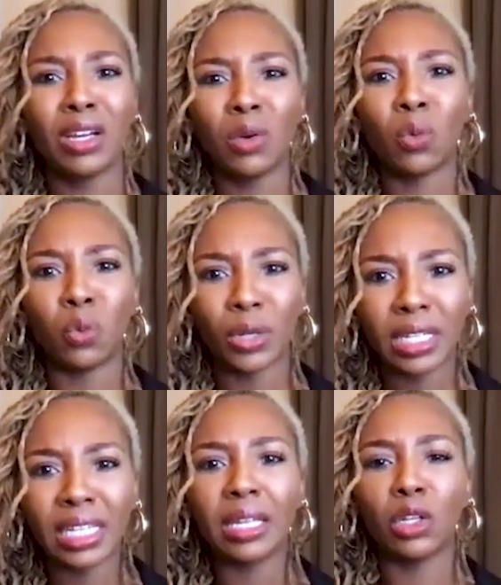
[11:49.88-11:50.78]

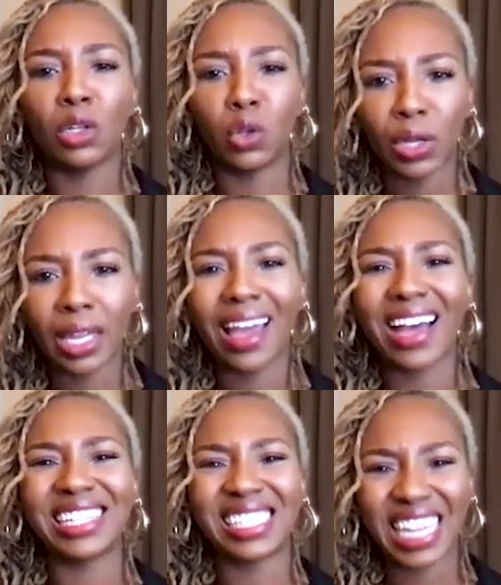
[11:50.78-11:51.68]
really looking at
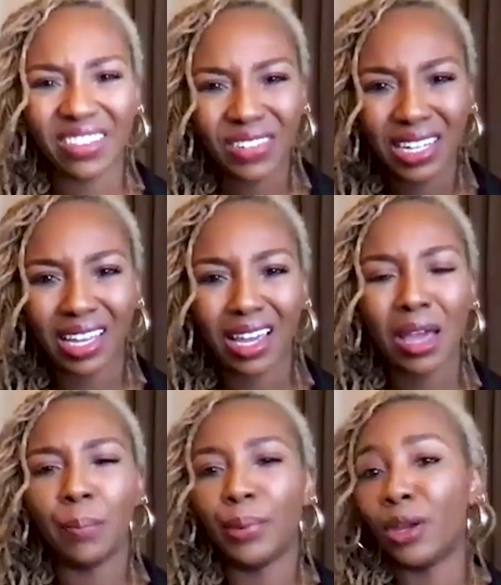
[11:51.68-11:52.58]
safety
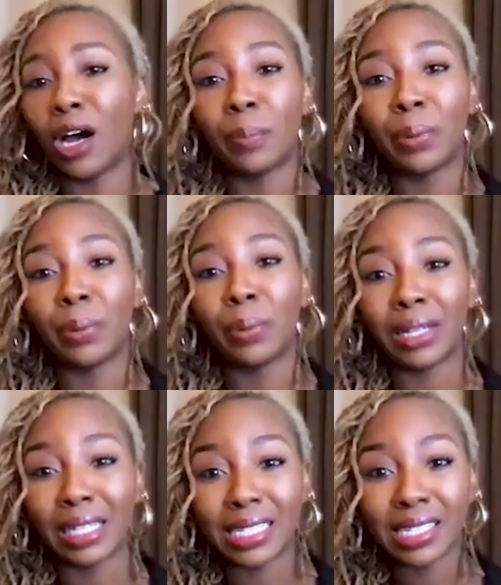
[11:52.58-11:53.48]
beyond
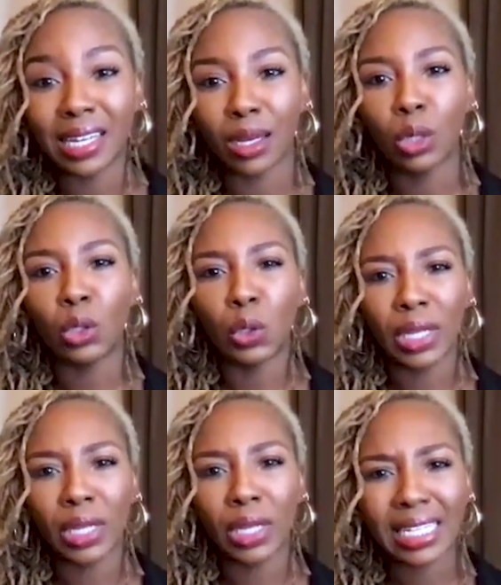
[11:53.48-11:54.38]
policing, looking
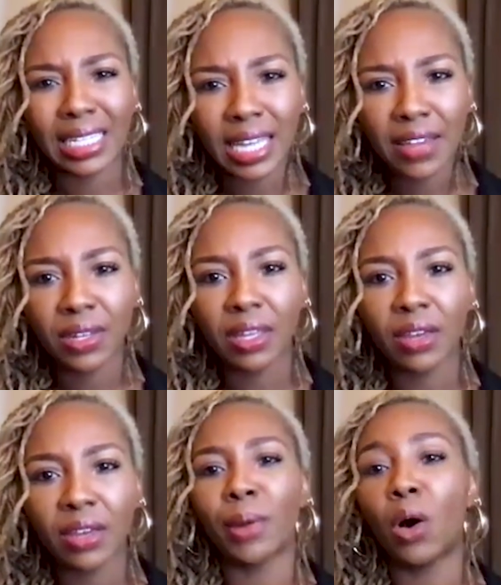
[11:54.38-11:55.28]
at safety from a
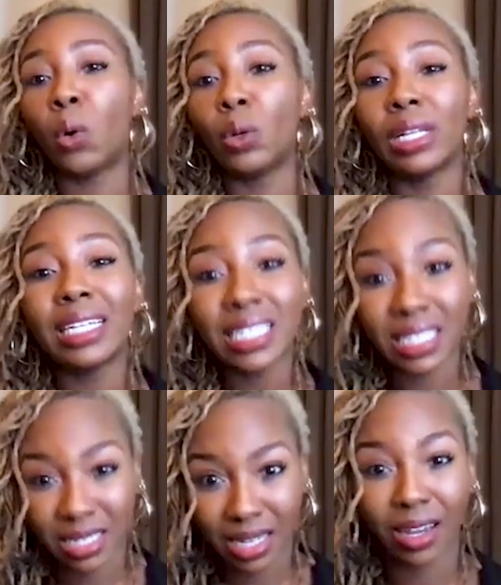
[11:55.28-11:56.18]

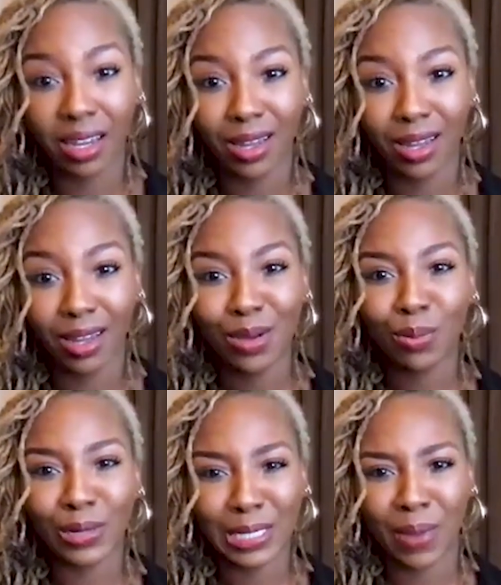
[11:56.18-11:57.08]
holistic
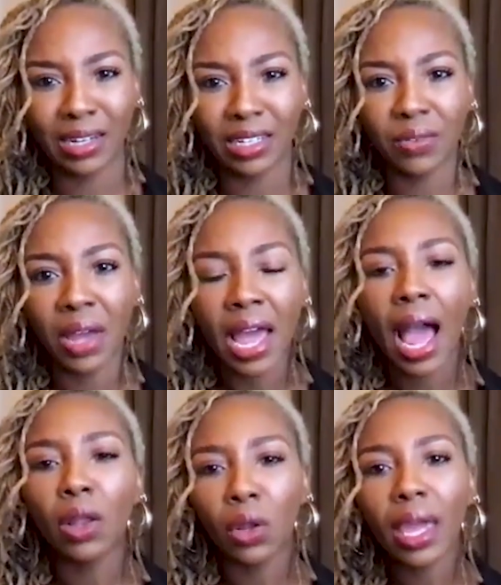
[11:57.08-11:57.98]
perspective, and
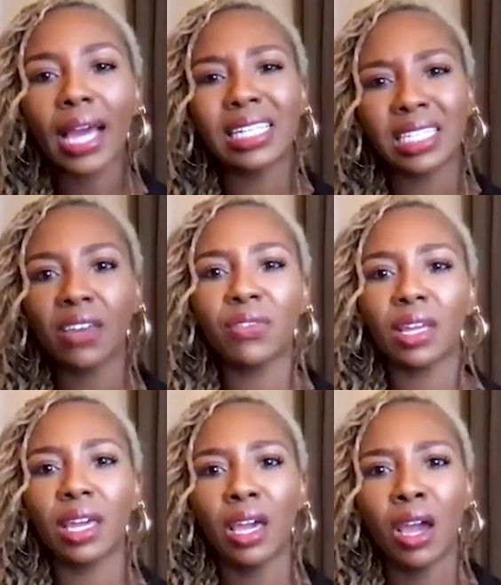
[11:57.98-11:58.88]
looking at safety
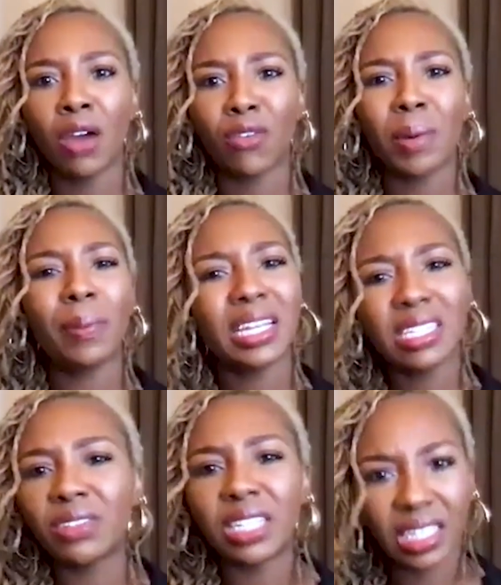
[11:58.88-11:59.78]
from a place
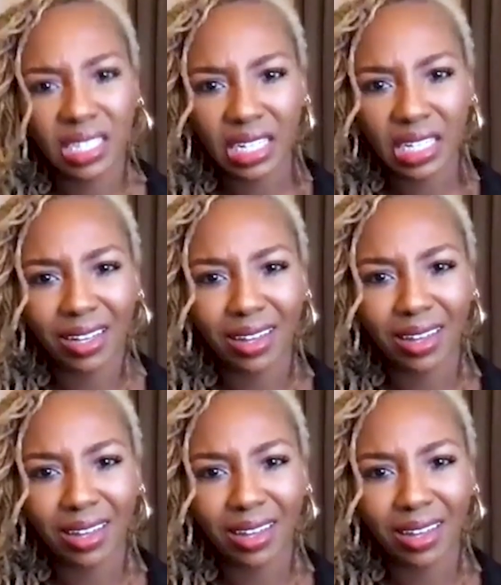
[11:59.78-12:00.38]
of dignity